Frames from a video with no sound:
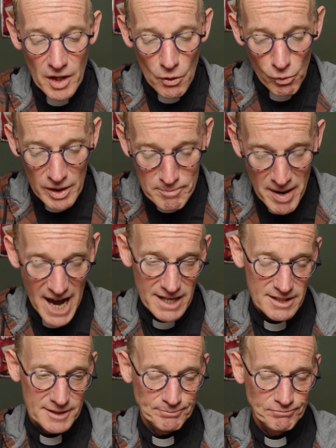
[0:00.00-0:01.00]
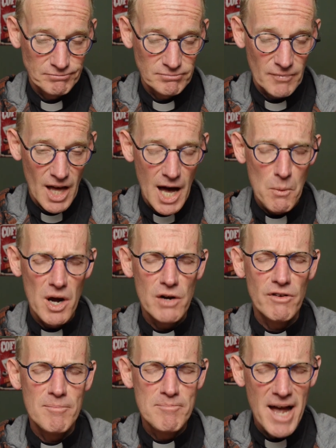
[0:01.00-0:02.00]
repent. I want to
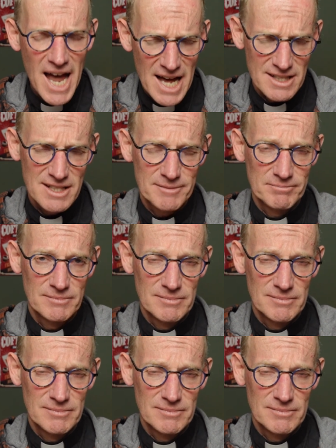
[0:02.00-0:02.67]
repent,